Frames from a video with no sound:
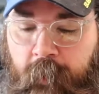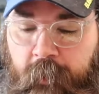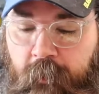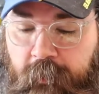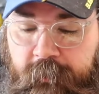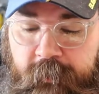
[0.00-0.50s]

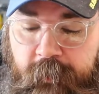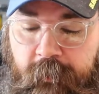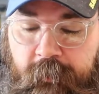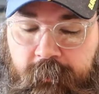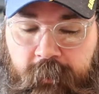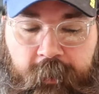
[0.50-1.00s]
And
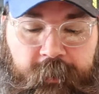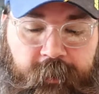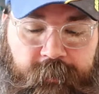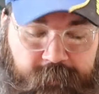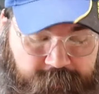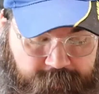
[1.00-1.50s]
also, I
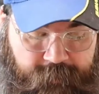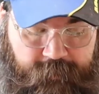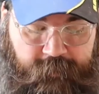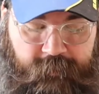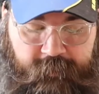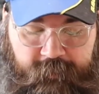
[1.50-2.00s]
guess,
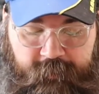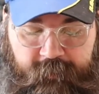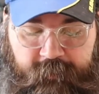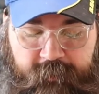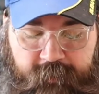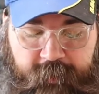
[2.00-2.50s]

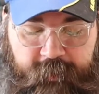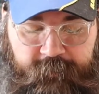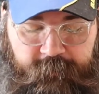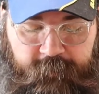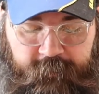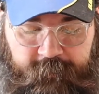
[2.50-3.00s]
in
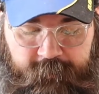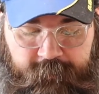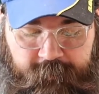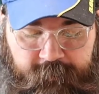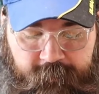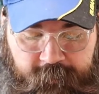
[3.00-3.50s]
today's world
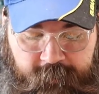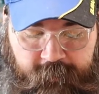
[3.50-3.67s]
too,